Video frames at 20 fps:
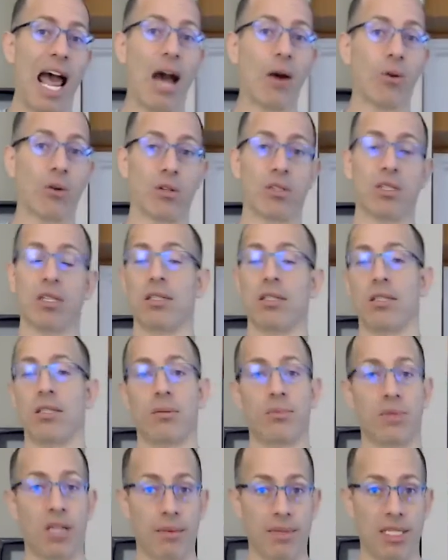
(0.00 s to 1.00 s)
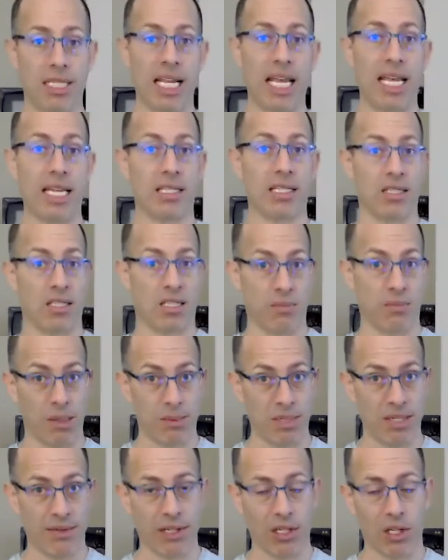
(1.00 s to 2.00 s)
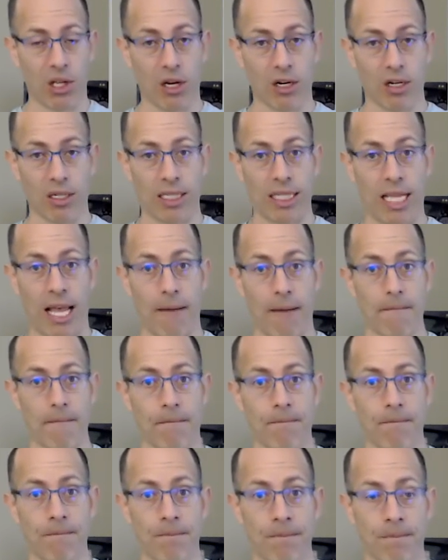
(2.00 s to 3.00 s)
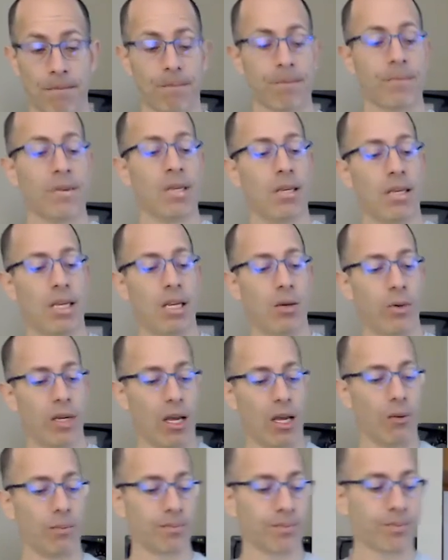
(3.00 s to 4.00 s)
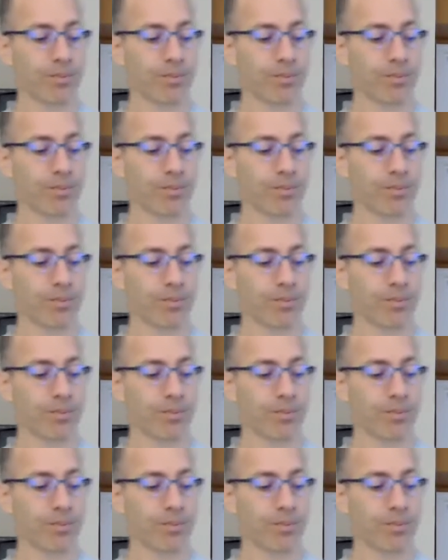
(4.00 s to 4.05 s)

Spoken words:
hours and sometimes days and sometimes even longer than that. Here we go.